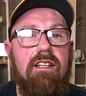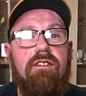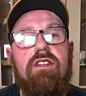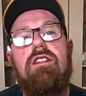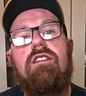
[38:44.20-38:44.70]

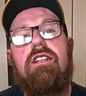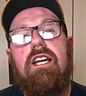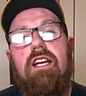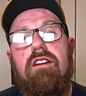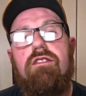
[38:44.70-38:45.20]
if you're
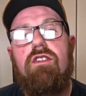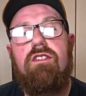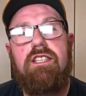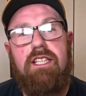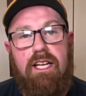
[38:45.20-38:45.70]
looking for
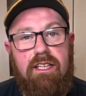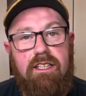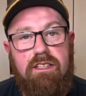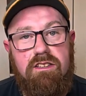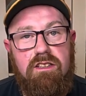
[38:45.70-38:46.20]
a second
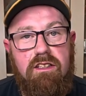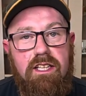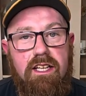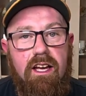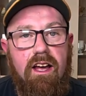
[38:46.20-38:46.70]
hand Zoli,